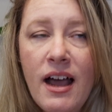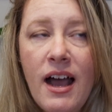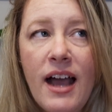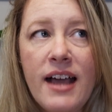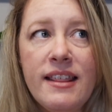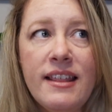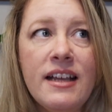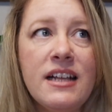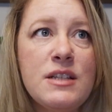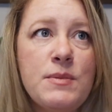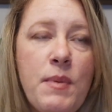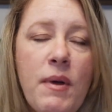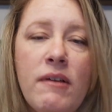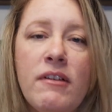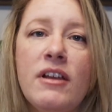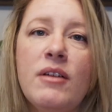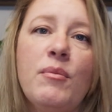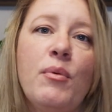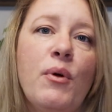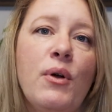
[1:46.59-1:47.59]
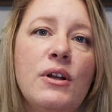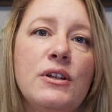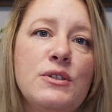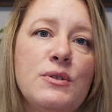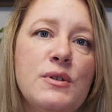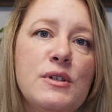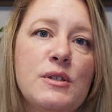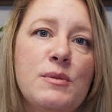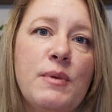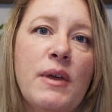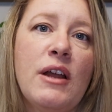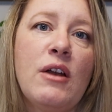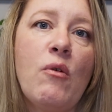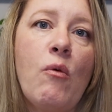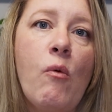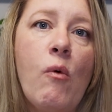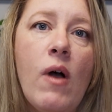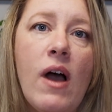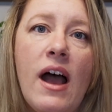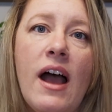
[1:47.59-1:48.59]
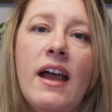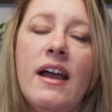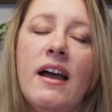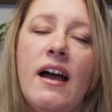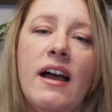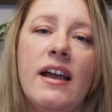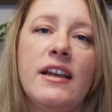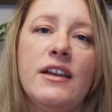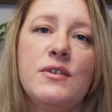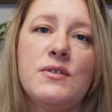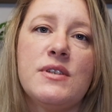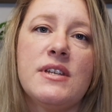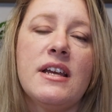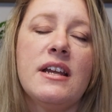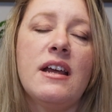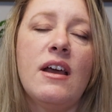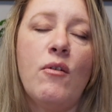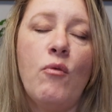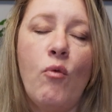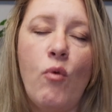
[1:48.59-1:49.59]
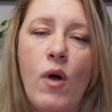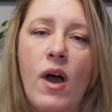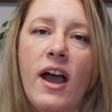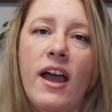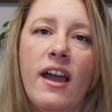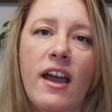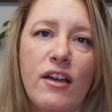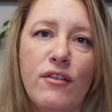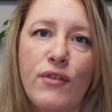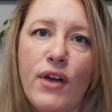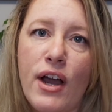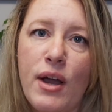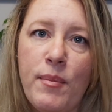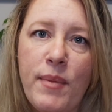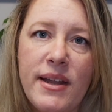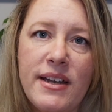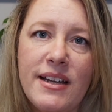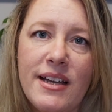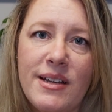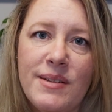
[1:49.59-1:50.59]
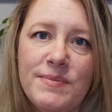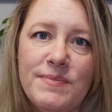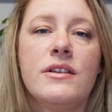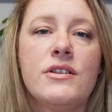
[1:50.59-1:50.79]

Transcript: I think it's probably important to explain why I use it and why I recommend it.